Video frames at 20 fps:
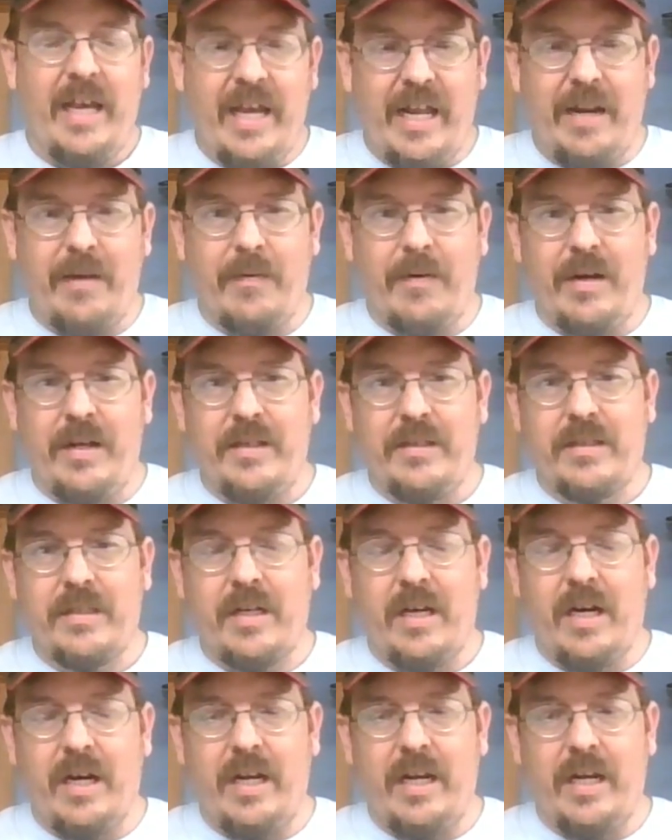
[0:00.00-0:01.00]
anyways,
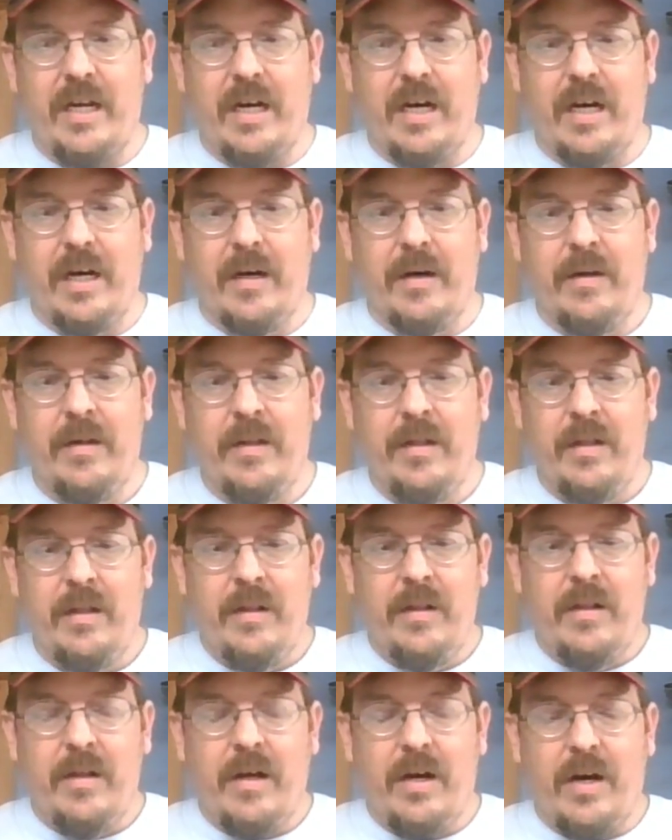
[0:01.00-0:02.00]
I
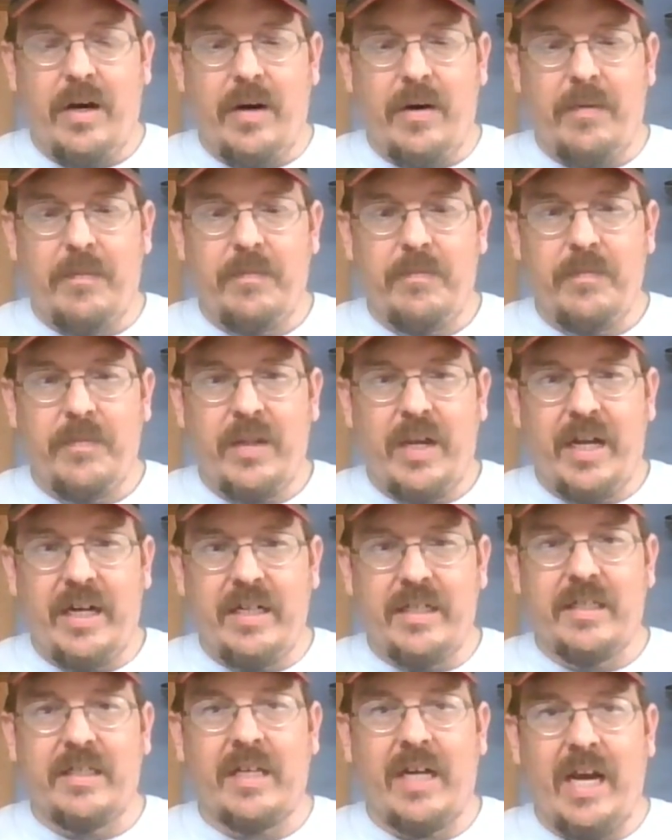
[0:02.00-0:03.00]

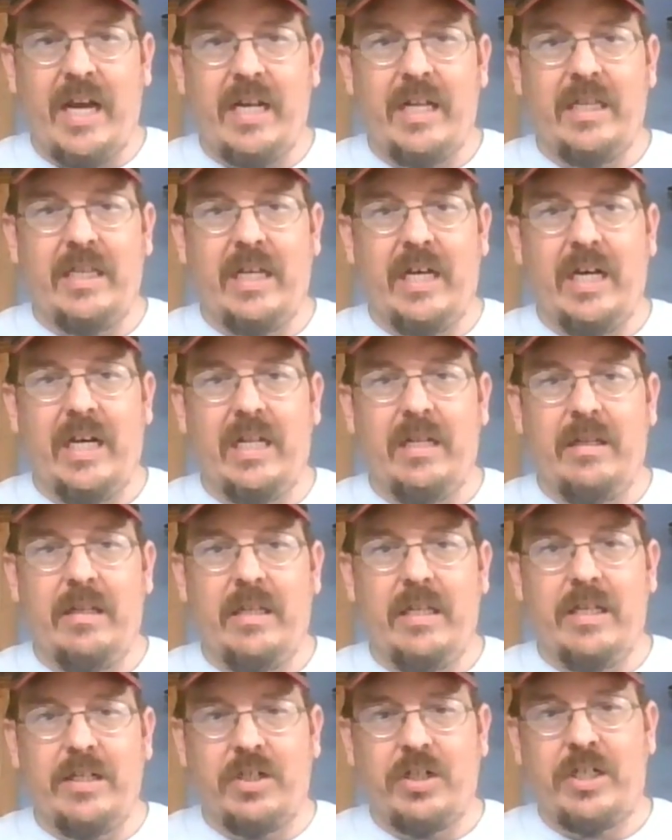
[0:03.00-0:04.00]
decided that
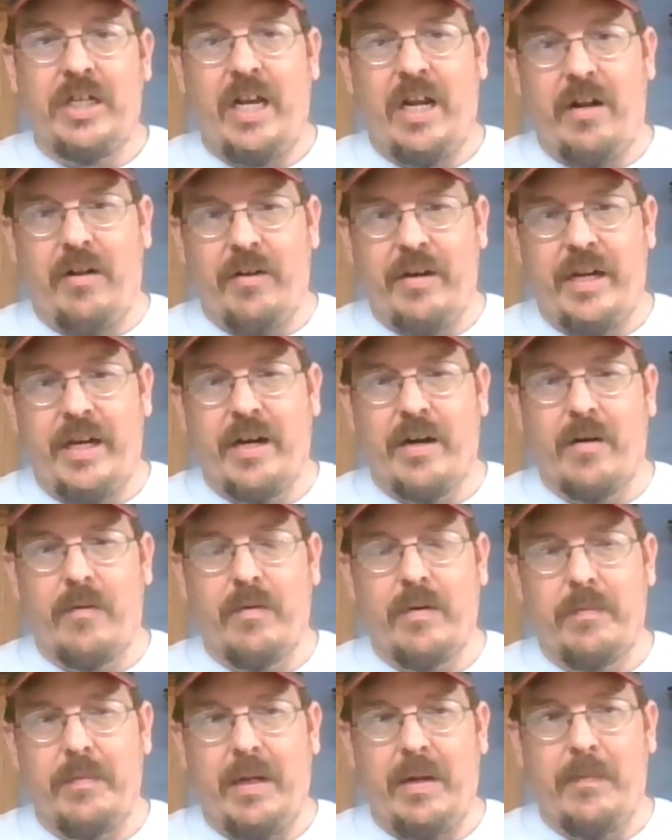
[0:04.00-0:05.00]
this channel here
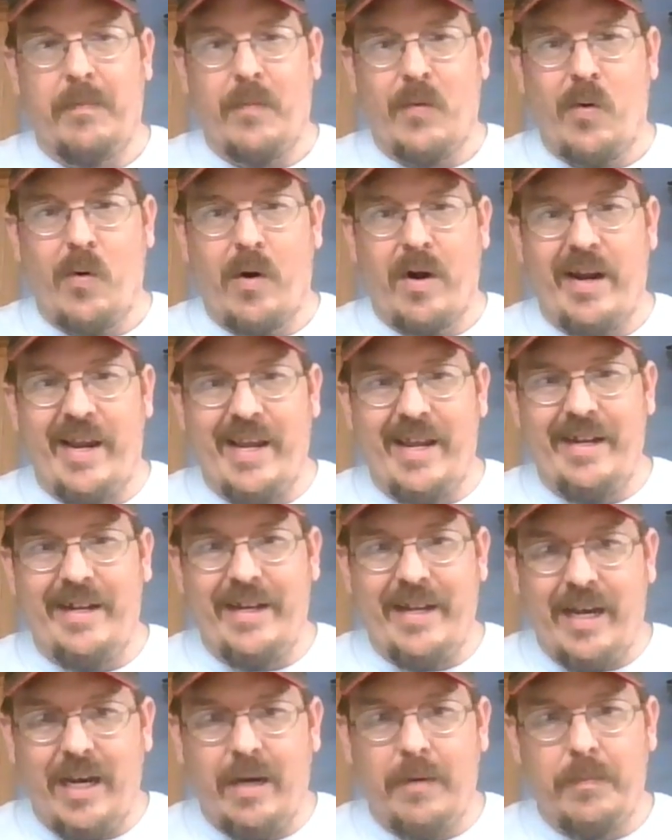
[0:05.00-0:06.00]
would be more in
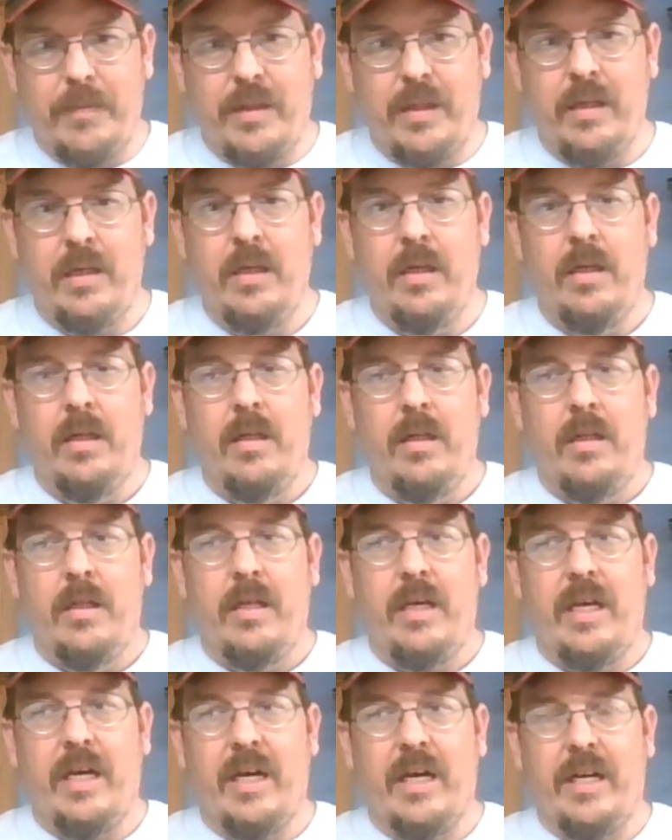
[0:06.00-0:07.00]
depth,
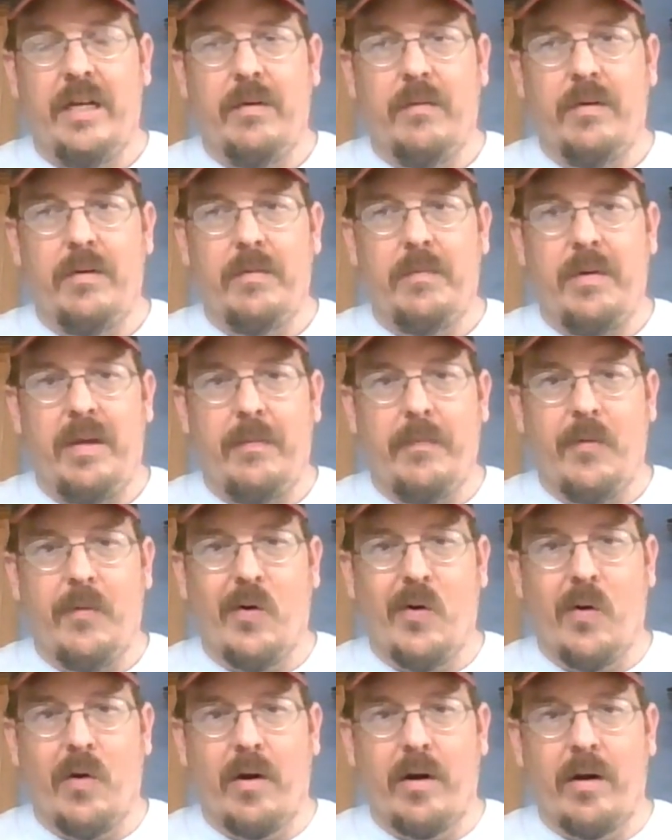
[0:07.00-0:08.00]
and it would be
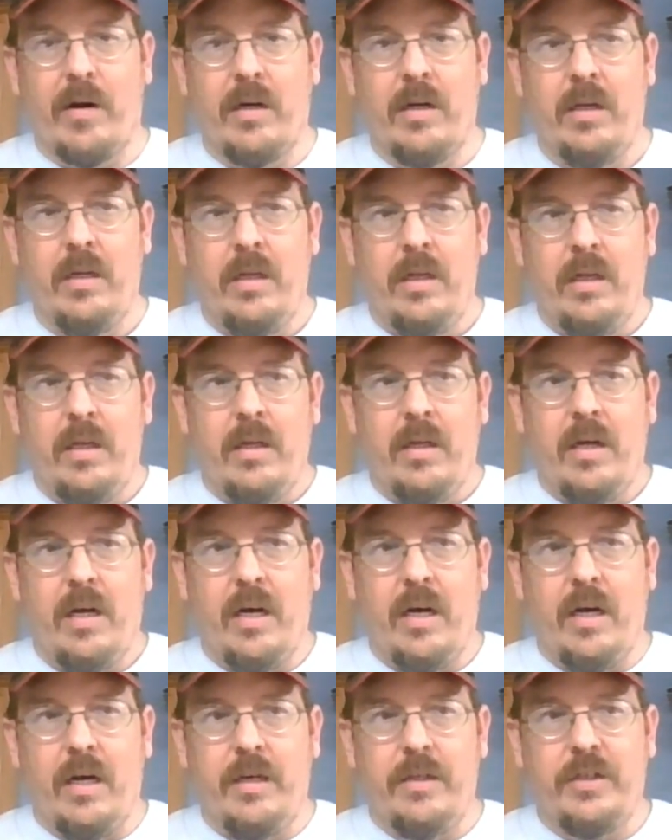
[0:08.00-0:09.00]
more
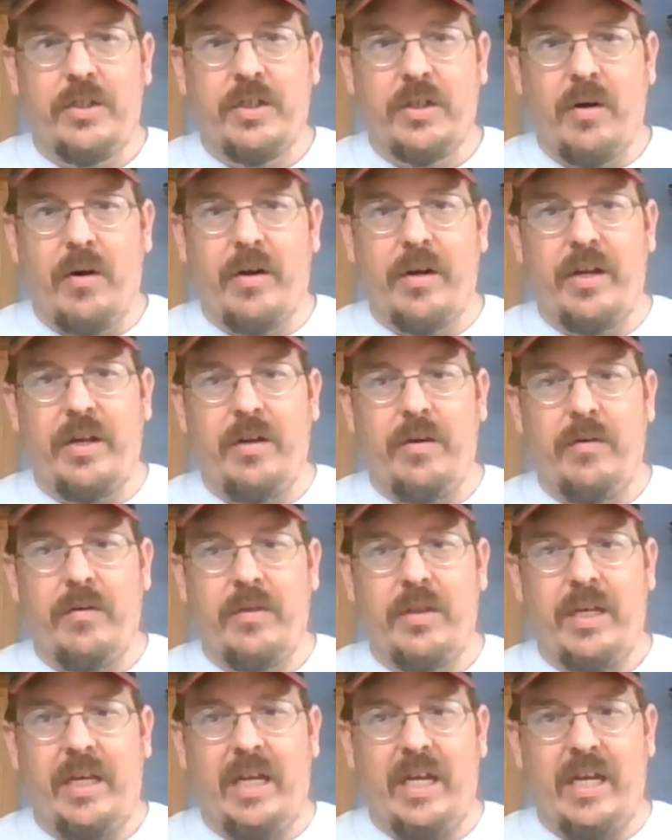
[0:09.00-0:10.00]
showing you
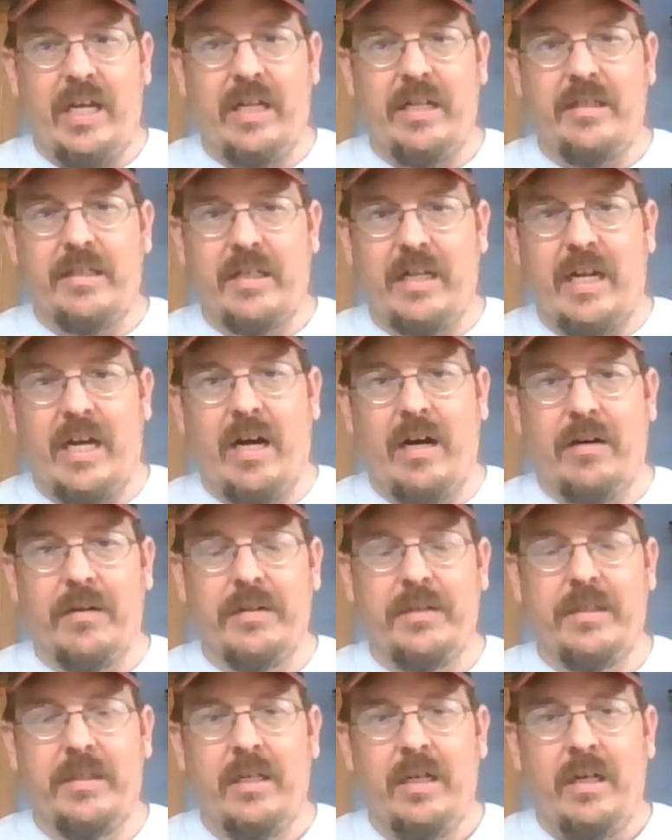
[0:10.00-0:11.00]
the ins and
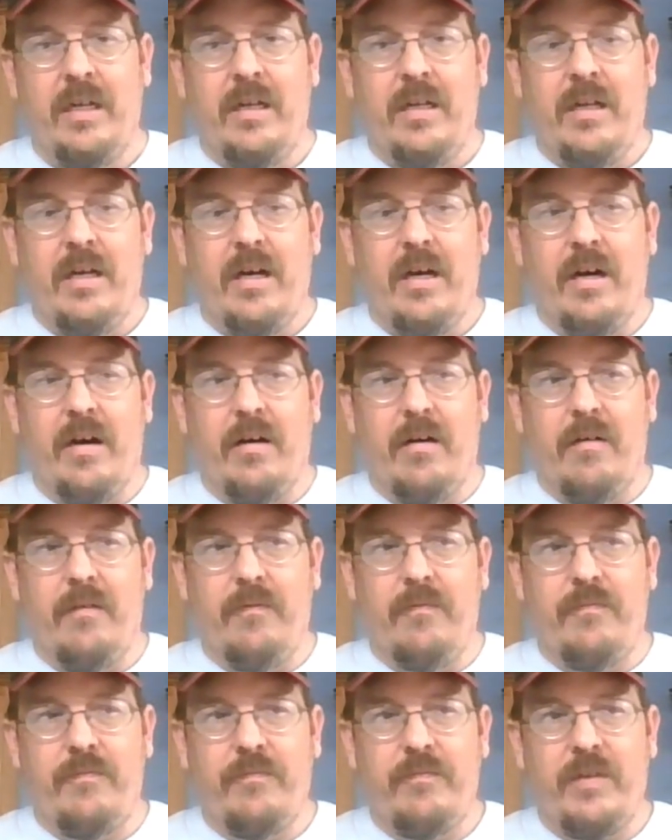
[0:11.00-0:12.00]
outs
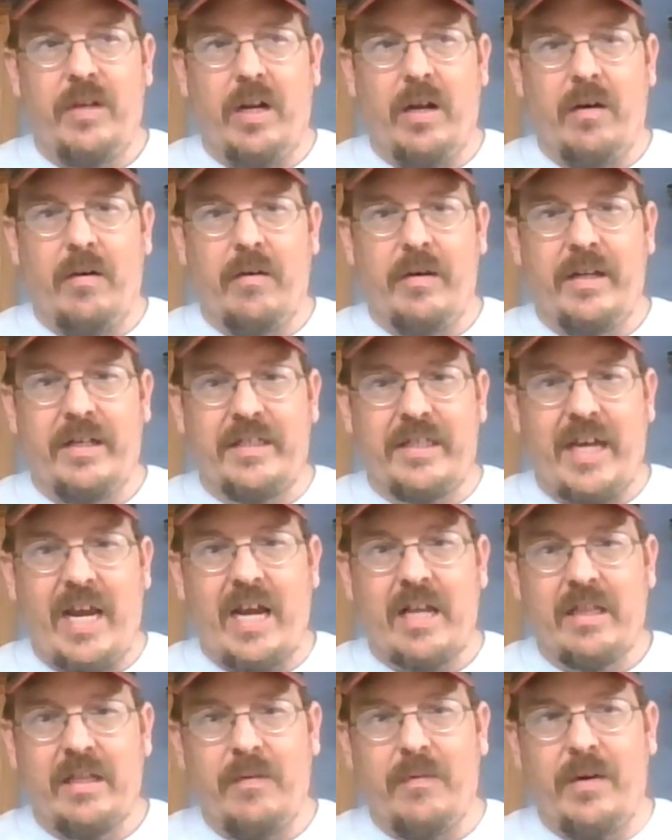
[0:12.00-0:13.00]
of
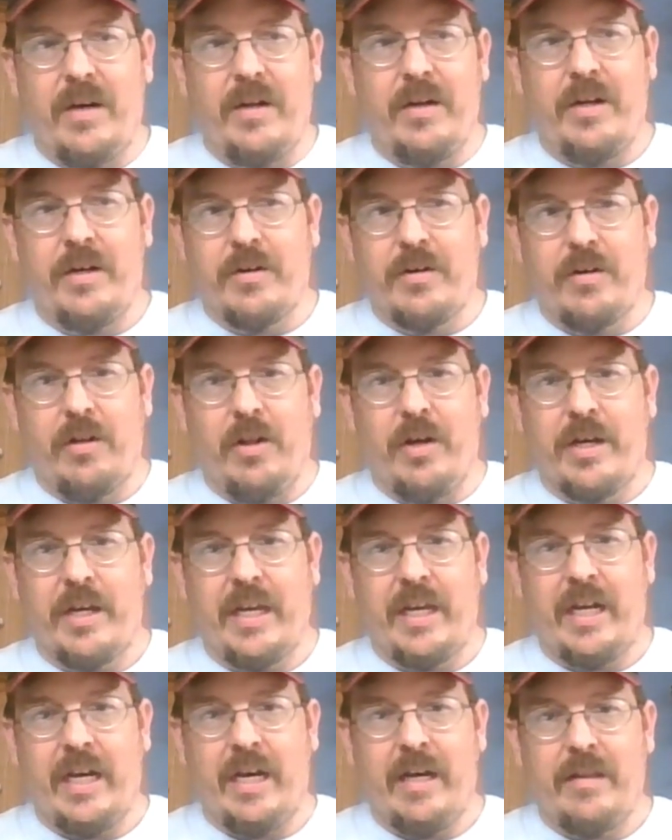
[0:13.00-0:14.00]
exactly what you're
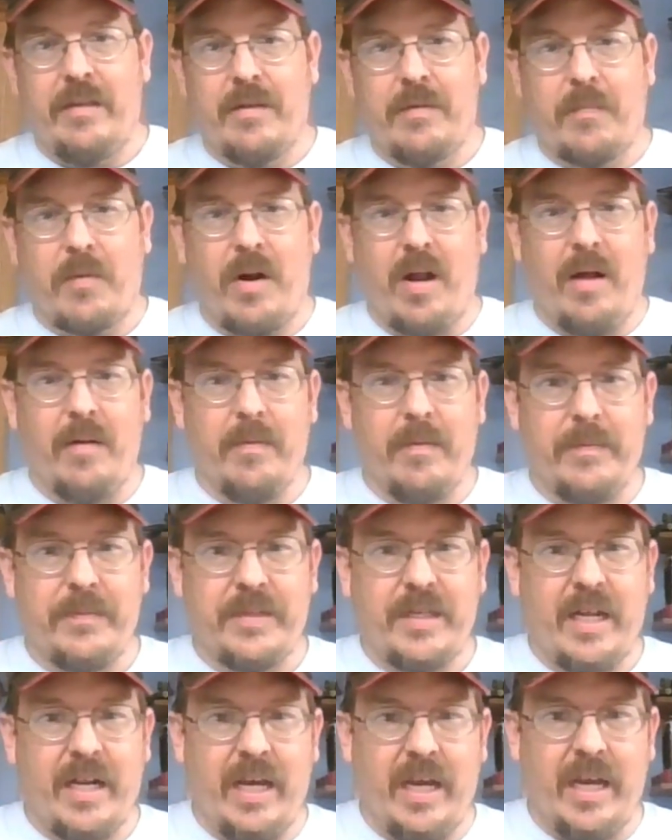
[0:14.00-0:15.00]
looking at, the
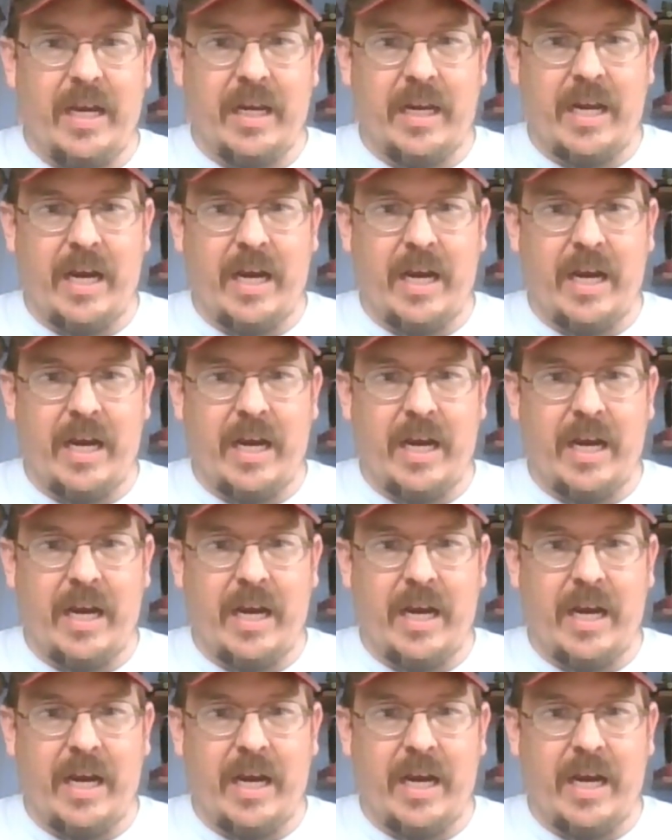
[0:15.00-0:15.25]
problems that I